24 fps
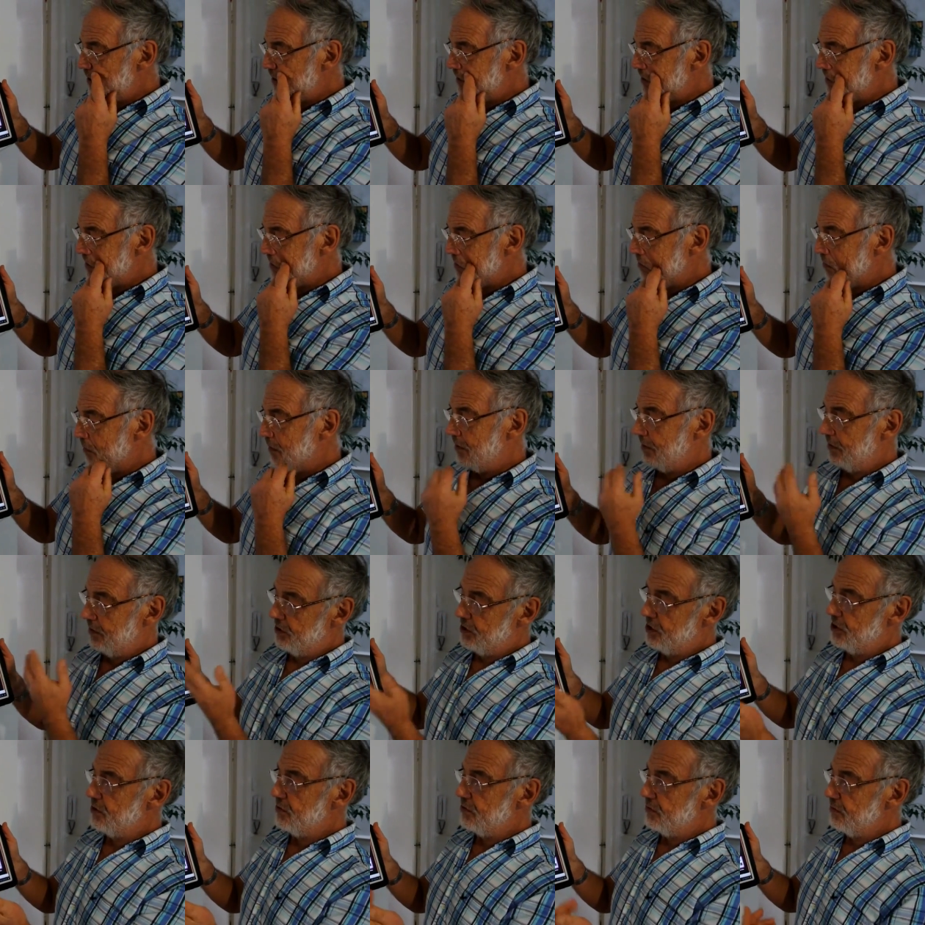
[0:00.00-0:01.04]
This is what the
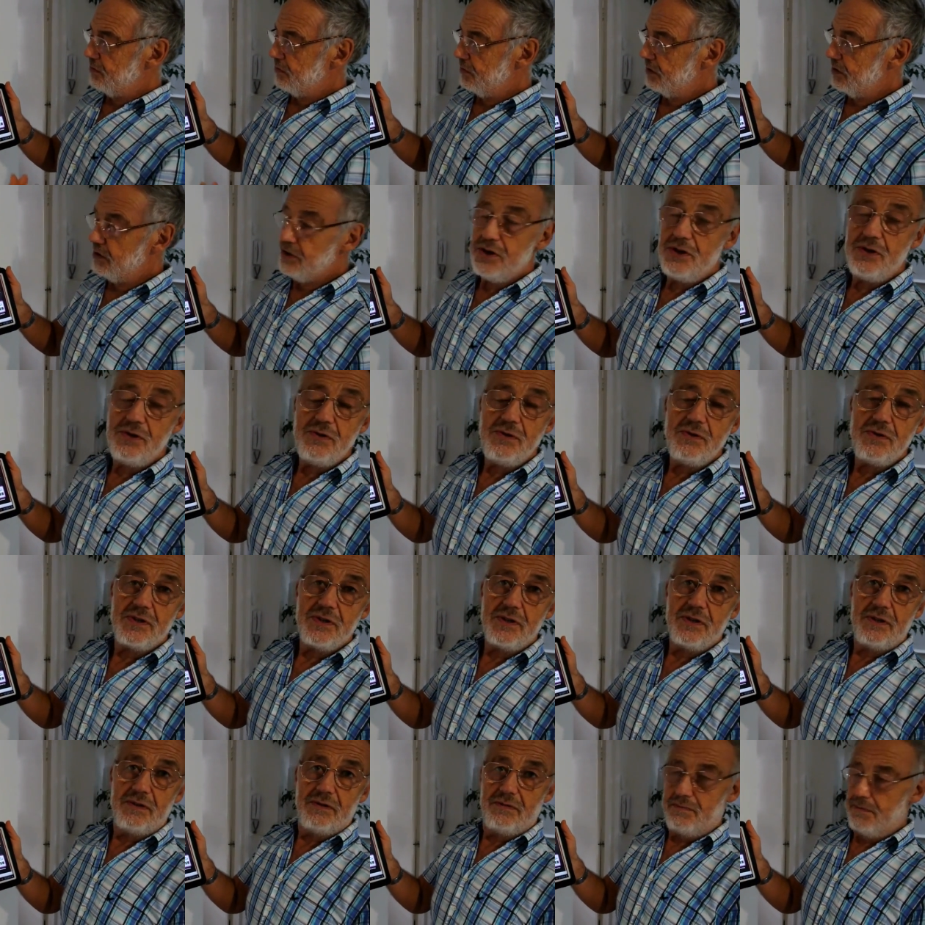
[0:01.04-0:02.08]
children would use
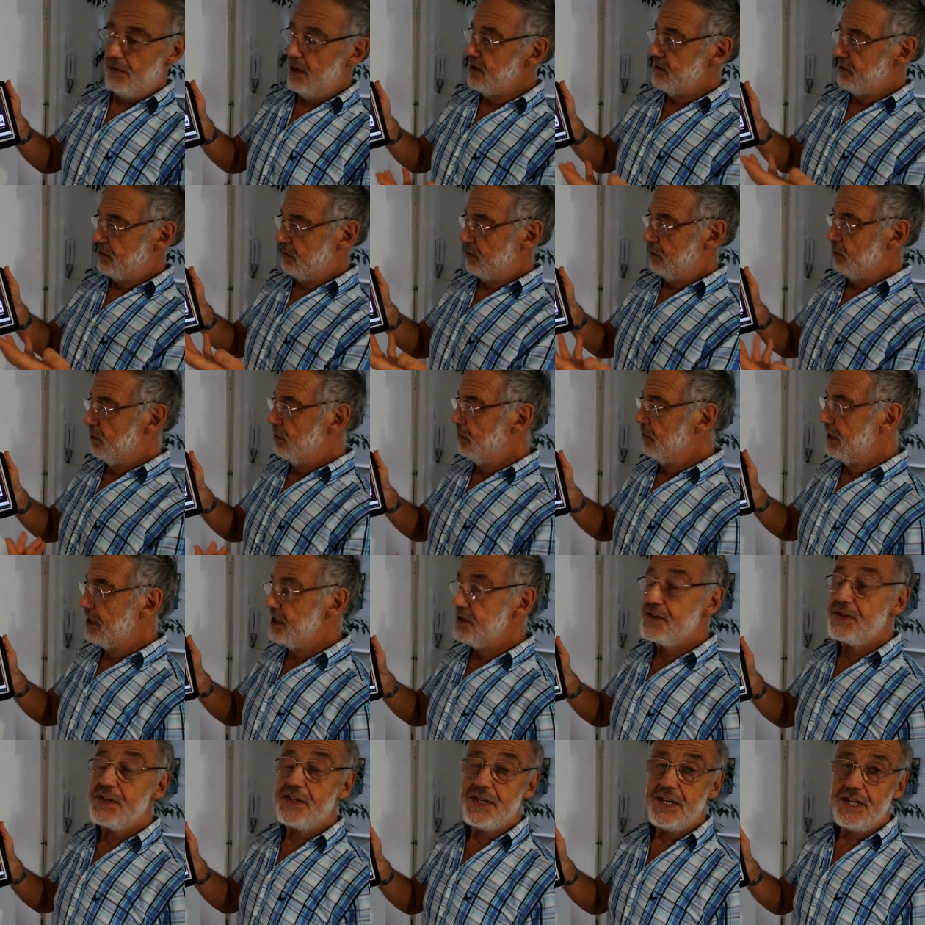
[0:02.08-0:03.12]
and that's all
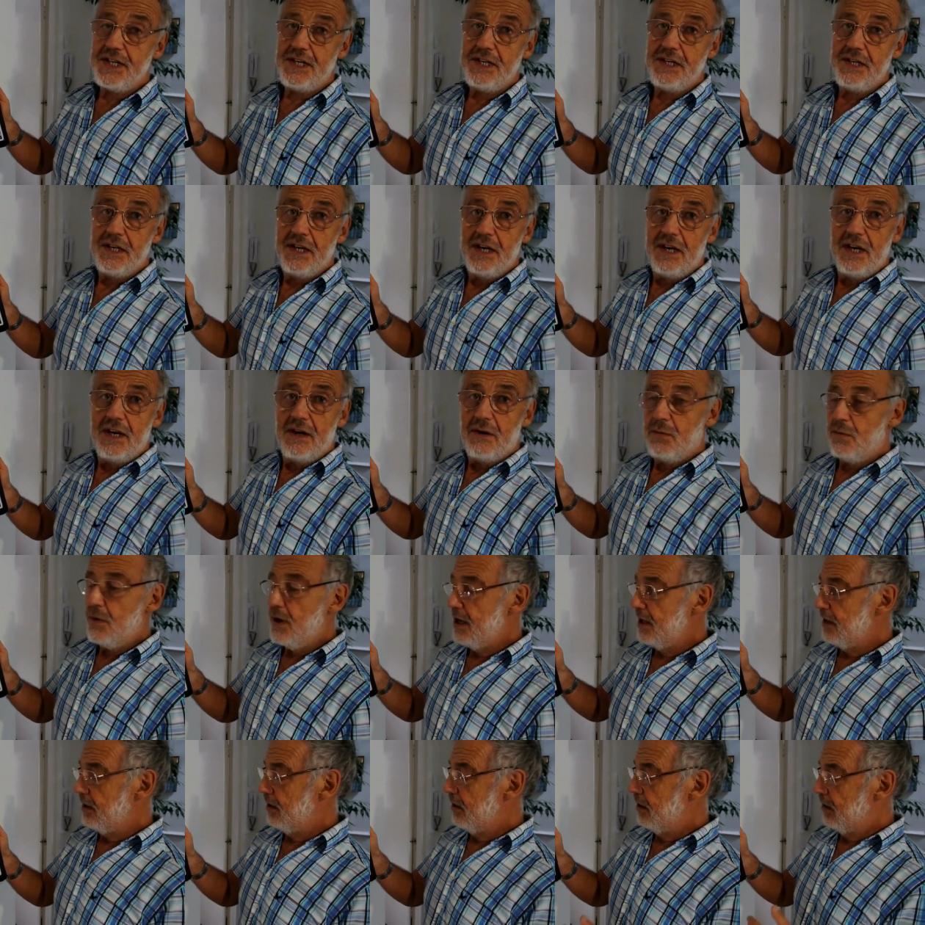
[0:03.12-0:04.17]
they see
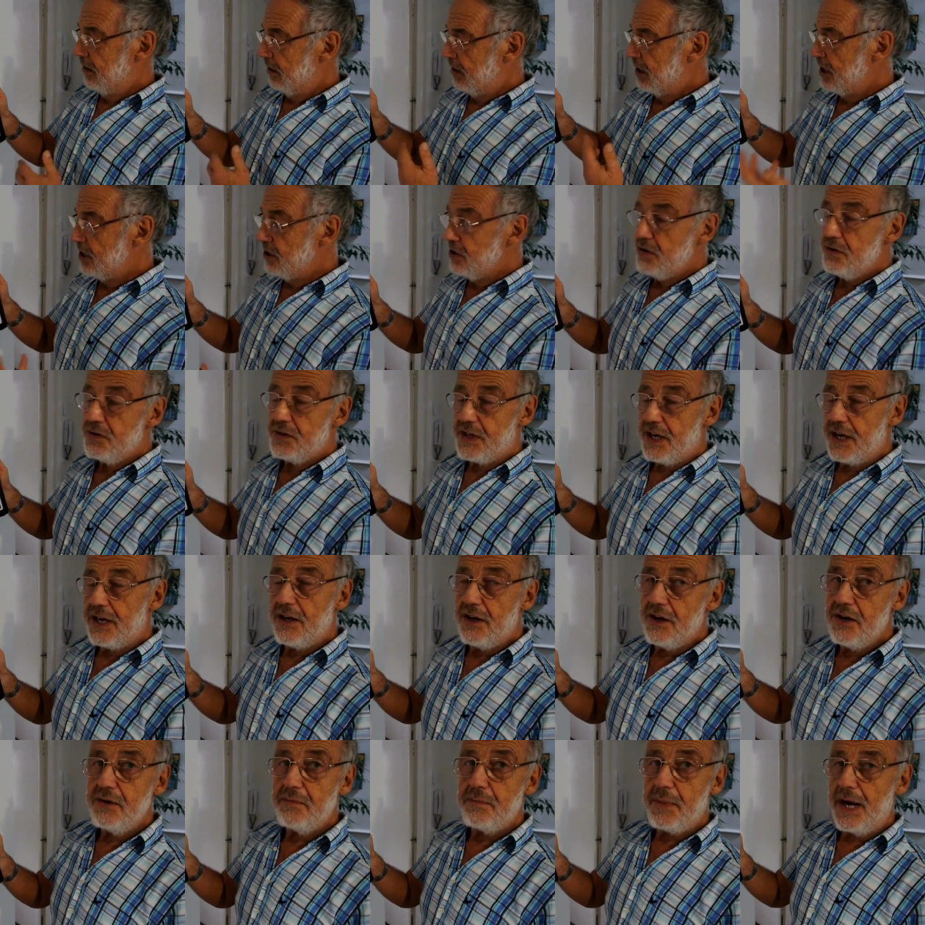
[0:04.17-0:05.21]
when they use their
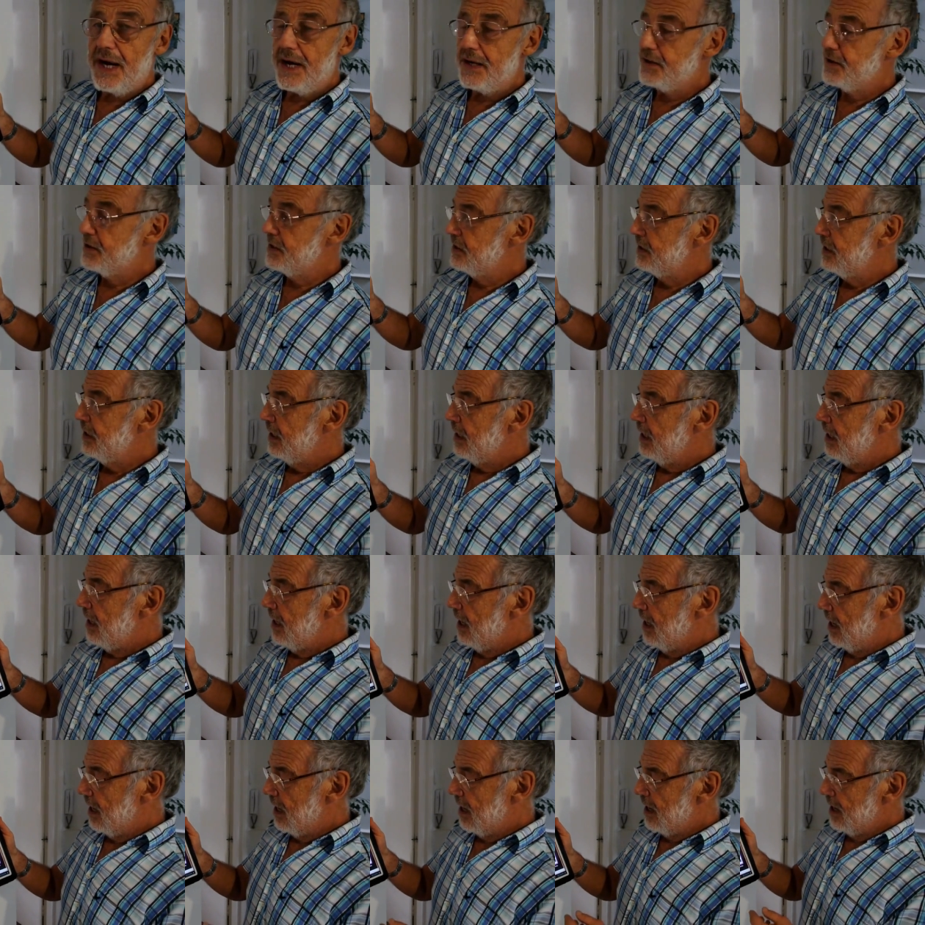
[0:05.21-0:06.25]
LearnPads.
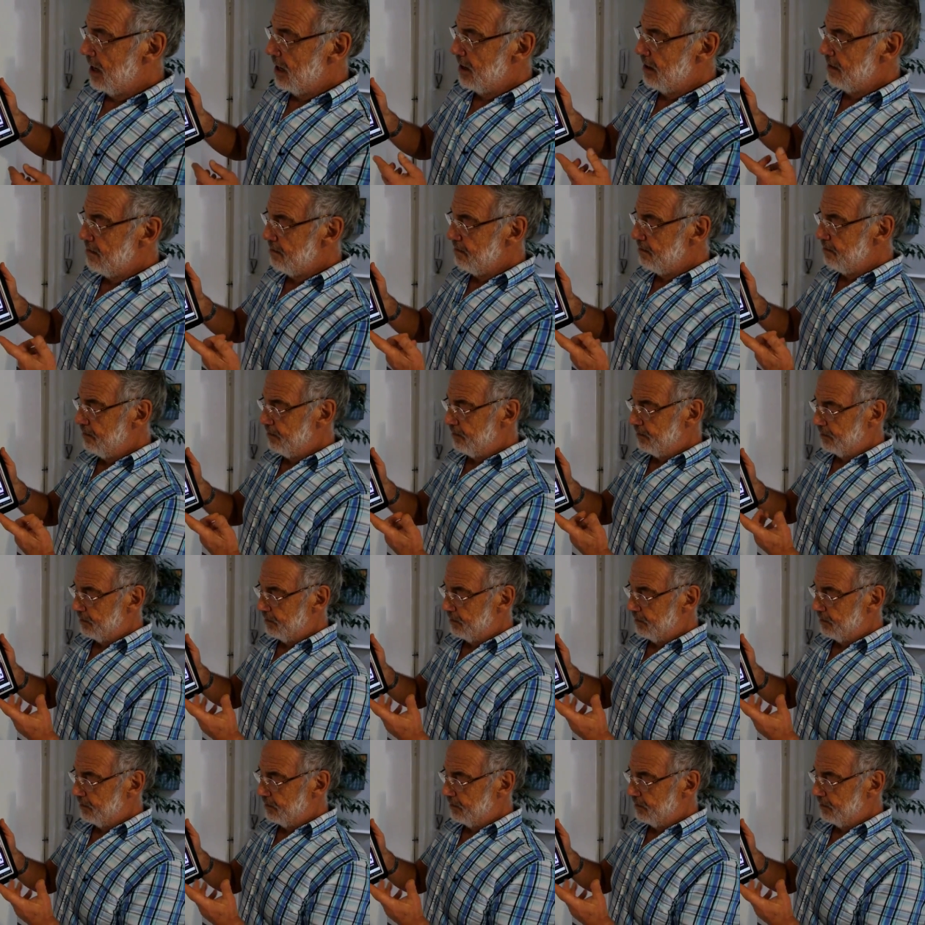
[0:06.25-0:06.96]
Um,